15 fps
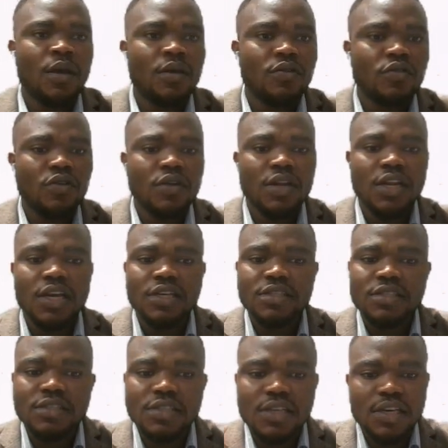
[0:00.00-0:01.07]
So let's
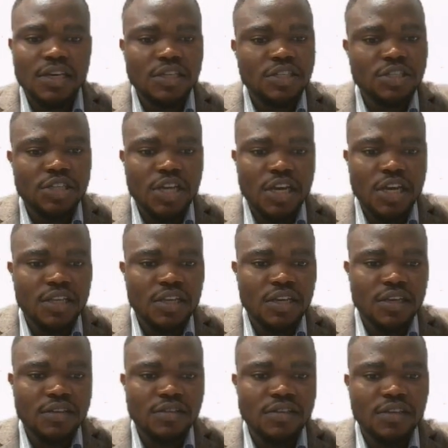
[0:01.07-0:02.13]
say check
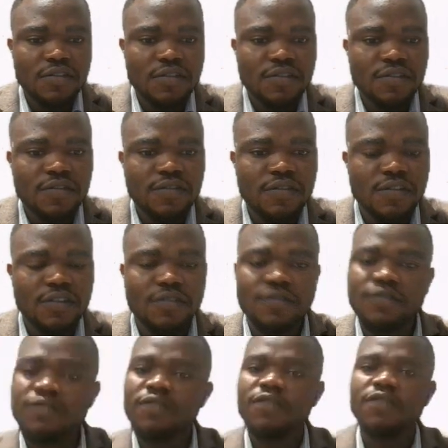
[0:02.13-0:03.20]
this
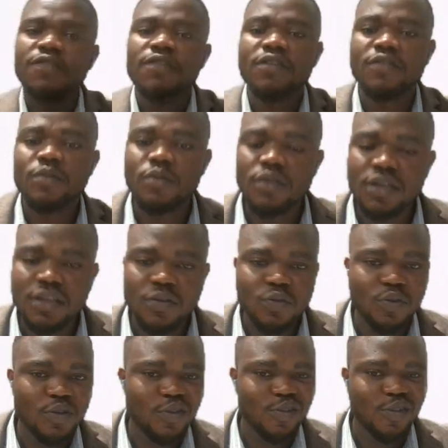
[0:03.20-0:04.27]
if the student
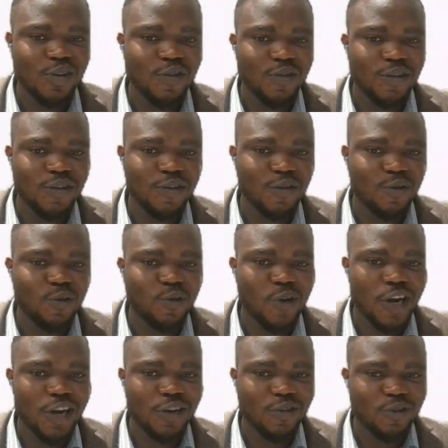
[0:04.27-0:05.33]
who has solved this is
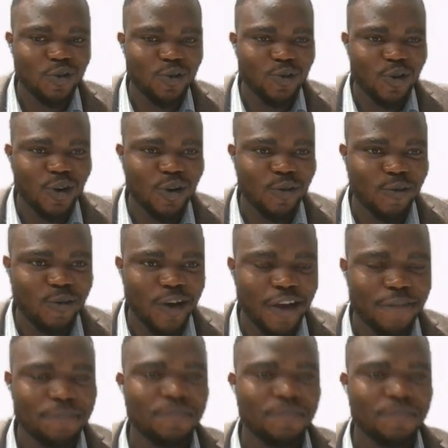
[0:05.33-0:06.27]
right or wrong, right?